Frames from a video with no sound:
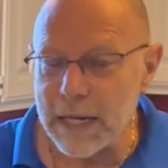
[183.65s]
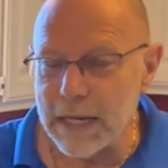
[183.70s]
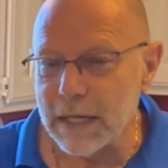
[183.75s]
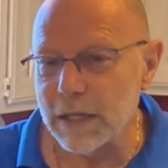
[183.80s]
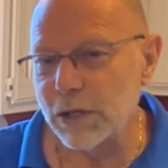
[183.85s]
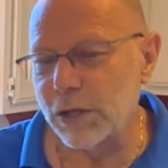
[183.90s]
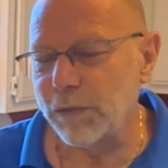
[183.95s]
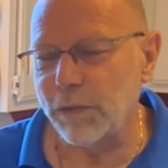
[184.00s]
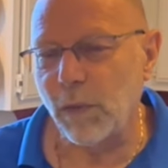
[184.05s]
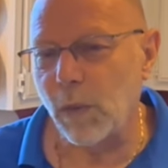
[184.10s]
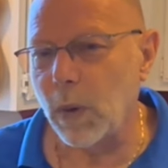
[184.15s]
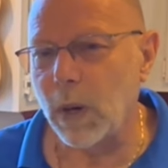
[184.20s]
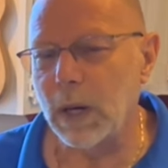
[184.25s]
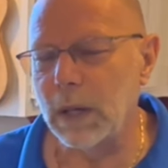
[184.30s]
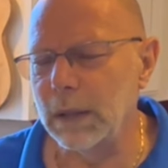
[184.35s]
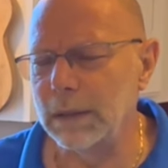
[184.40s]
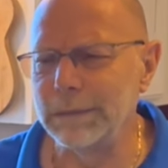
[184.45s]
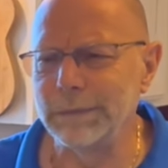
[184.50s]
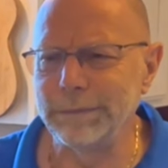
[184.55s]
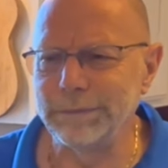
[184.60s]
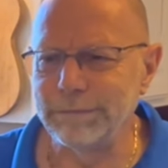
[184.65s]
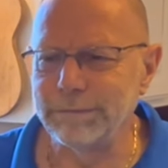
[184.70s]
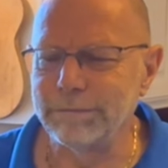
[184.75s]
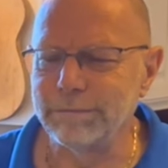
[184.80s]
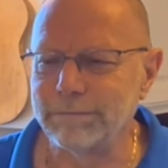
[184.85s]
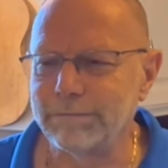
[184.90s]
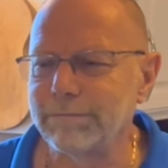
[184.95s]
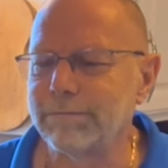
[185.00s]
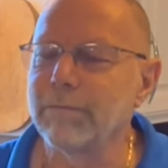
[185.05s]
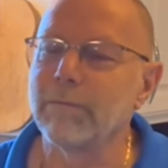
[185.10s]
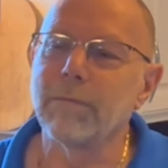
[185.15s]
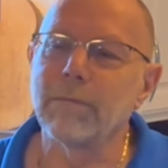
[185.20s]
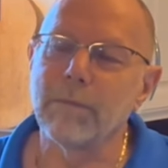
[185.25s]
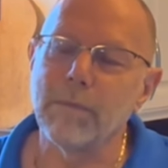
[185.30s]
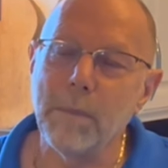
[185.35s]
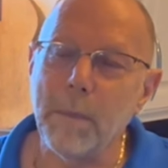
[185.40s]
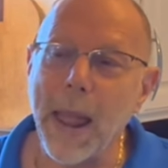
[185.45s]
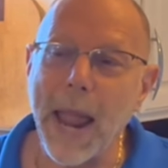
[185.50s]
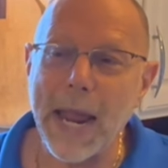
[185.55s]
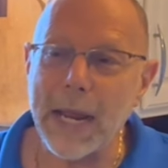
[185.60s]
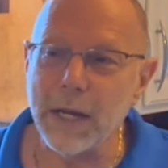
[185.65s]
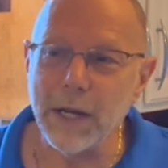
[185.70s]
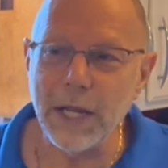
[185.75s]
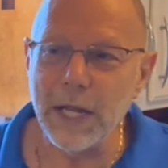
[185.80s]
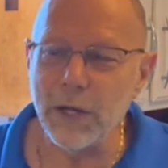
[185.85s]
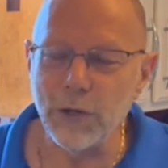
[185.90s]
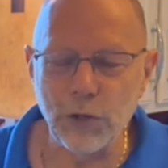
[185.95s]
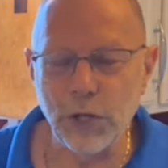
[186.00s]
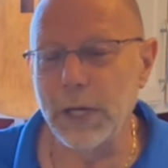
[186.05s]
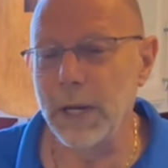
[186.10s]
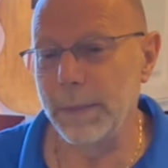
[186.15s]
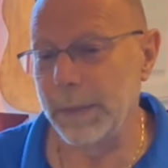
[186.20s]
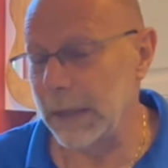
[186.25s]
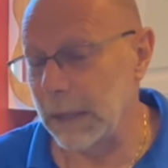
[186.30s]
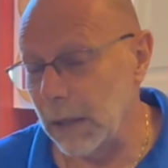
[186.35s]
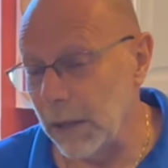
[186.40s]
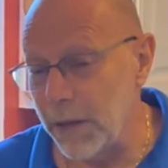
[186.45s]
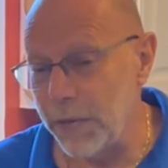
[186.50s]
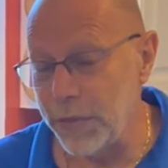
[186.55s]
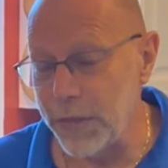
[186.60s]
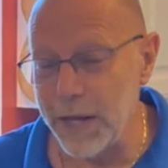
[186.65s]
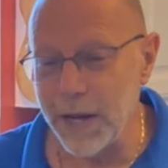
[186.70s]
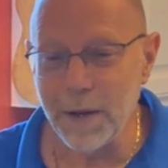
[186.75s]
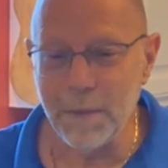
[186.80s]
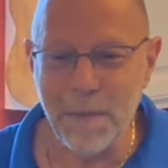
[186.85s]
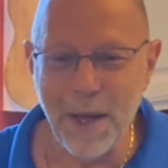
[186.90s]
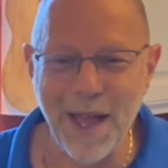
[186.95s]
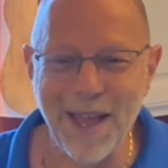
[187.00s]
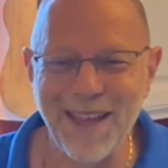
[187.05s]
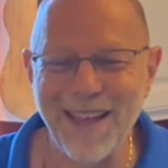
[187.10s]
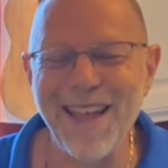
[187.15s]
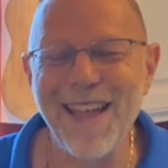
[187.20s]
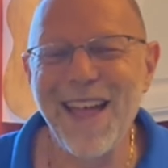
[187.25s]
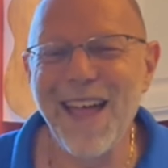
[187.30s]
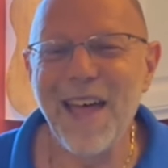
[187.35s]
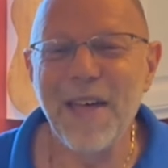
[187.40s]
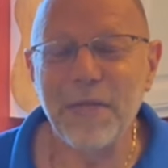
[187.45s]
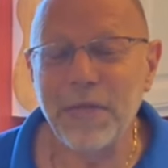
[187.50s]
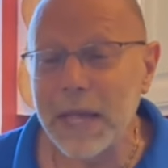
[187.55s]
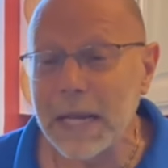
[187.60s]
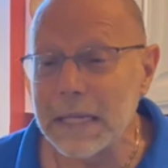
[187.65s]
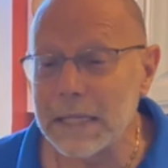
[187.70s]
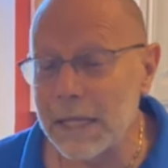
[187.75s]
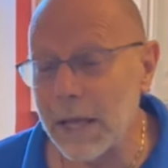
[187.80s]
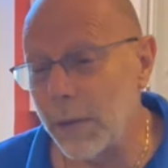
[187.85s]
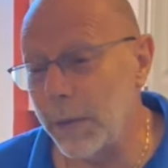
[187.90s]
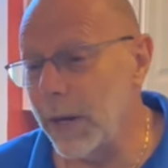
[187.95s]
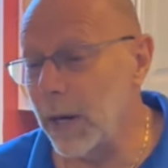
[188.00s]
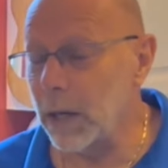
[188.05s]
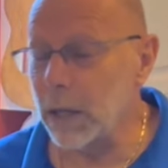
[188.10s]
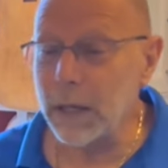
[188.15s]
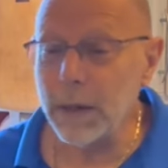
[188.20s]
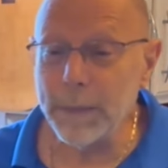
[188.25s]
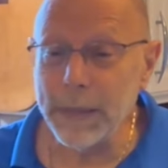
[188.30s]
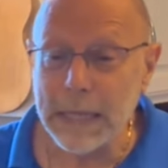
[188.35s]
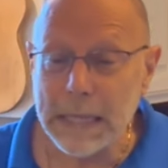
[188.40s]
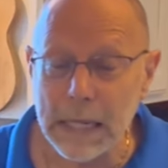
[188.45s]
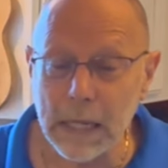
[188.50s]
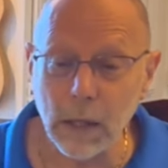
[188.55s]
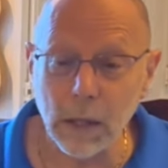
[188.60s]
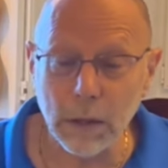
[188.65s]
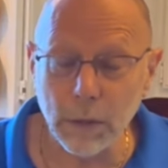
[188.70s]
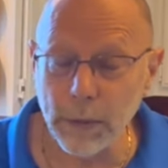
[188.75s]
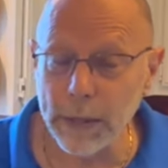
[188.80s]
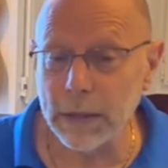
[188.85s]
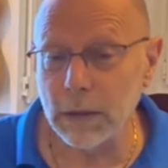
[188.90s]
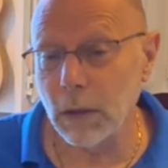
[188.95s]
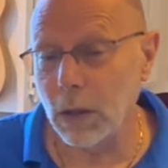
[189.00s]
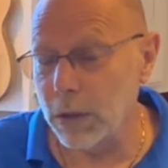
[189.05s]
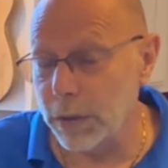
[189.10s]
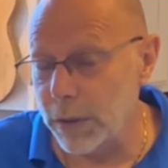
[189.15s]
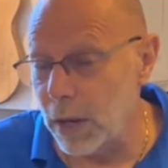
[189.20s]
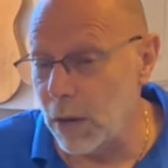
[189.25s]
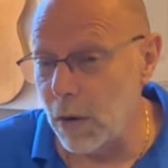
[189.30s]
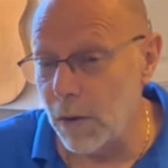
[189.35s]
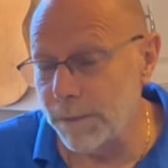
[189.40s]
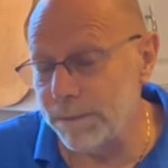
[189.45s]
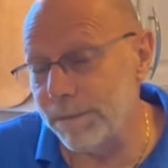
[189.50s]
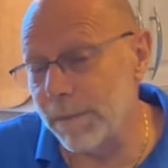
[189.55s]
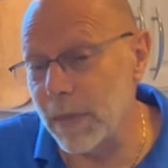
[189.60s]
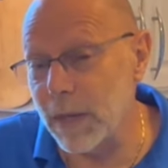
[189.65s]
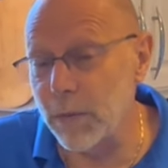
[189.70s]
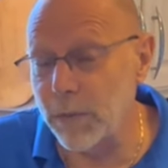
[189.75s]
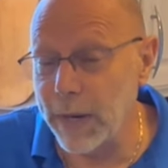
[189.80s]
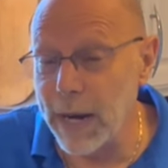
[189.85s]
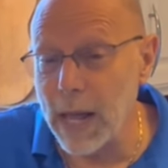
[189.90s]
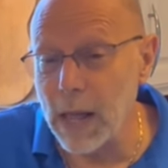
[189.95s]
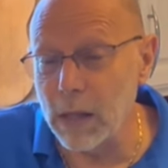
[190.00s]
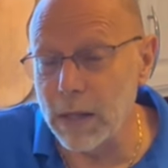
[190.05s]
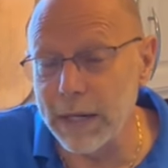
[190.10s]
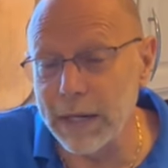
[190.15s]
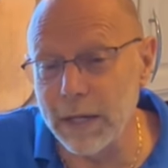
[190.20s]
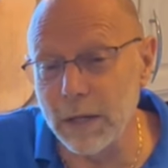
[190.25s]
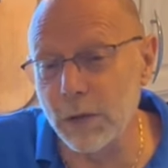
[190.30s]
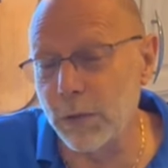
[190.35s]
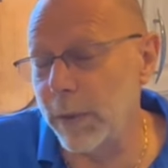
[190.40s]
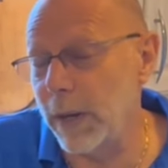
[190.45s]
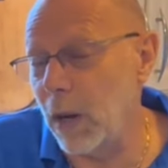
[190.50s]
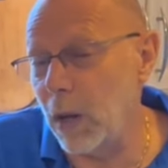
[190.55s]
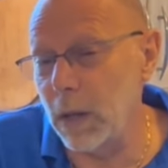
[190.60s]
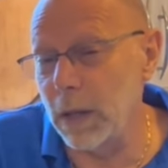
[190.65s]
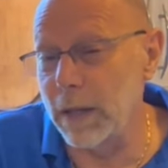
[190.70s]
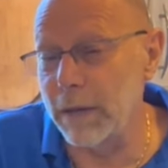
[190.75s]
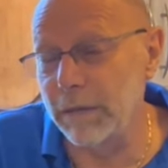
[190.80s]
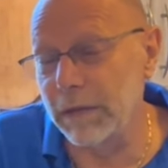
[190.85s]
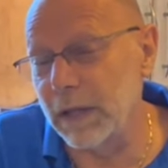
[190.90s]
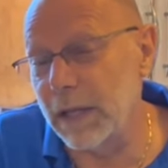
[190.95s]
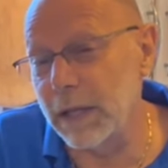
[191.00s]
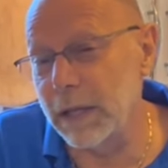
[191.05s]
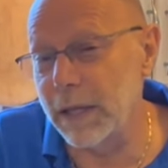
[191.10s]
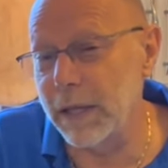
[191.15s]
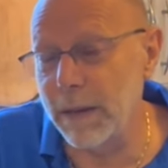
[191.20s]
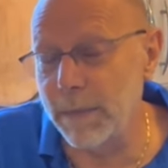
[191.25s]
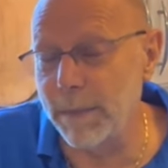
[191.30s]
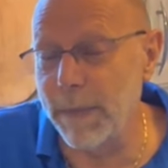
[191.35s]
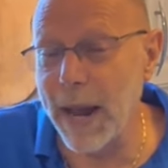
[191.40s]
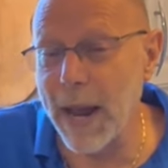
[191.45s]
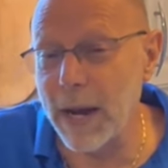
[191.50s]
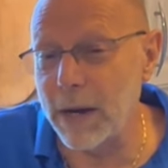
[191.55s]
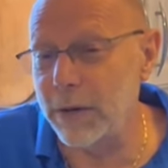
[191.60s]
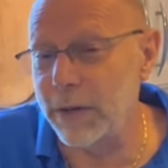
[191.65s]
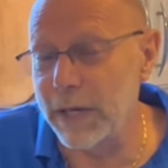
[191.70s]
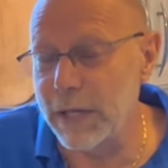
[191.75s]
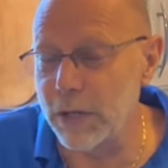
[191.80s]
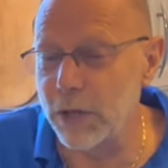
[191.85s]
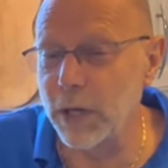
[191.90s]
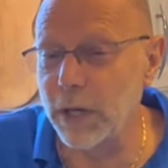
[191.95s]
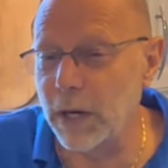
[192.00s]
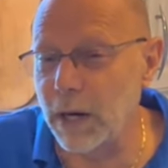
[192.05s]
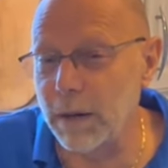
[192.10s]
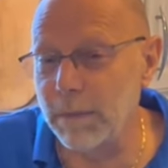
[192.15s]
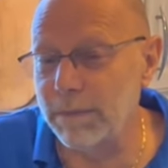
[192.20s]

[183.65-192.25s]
is for magnesium and lithium, things that we aren't going to be dealing with, although reality is we all have lithium batteries in our